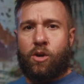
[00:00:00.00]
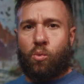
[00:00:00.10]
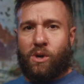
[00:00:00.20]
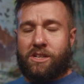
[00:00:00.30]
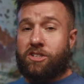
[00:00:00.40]

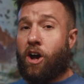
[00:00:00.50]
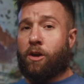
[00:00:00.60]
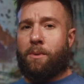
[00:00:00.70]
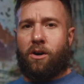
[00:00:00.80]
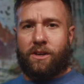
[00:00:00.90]
We can
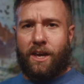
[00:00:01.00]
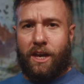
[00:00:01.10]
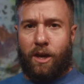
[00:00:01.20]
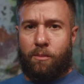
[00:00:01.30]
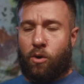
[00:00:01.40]
talk about
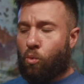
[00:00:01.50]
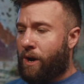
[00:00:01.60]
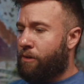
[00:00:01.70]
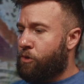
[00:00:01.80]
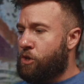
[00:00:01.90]
game,
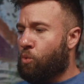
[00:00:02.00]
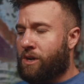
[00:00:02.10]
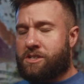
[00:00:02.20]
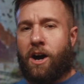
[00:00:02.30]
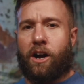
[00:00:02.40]
whatever you
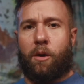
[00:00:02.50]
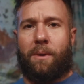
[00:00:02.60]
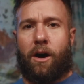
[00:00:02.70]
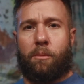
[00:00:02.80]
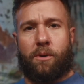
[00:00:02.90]
want to talk
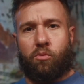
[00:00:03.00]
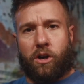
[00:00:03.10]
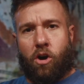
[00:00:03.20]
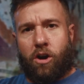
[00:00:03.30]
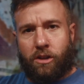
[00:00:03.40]
about. But
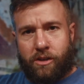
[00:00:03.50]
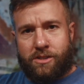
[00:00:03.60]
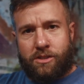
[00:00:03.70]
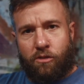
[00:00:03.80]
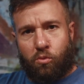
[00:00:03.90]

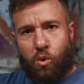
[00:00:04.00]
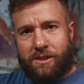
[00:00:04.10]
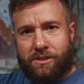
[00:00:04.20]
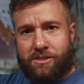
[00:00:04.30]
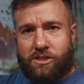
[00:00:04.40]
regardless of
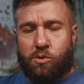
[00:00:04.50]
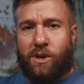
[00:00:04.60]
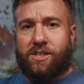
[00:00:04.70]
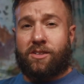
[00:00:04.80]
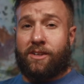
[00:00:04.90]
what the
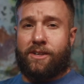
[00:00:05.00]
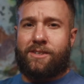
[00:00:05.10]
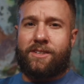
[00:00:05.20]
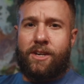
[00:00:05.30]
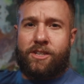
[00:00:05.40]
situation
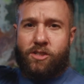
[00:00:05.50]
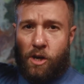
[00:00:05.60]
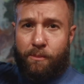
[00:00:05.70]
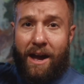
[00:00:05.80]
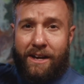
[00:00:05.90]
is,
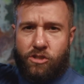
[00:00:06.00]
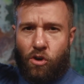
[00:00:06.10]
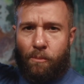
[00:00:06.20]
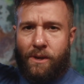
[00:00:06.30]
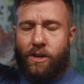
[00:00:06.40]
some guys
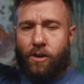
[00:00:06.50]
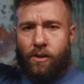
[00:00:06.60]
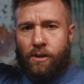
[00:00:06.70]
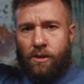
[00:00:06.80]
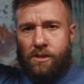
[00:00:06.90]
are up
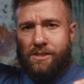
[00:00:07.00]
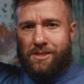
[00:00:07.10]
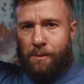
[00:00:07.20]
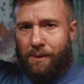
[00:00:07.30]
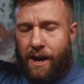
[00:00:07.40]
here.
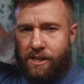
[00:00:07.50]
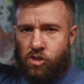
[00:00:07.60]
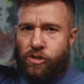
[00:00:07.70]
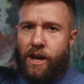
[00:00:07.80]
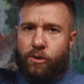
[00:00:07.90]
Some
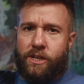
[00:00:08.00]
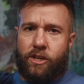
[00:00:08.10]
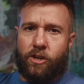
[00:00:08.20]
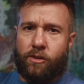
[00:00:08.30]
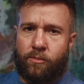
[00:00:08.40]
guys are down
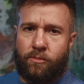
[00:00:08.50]
here.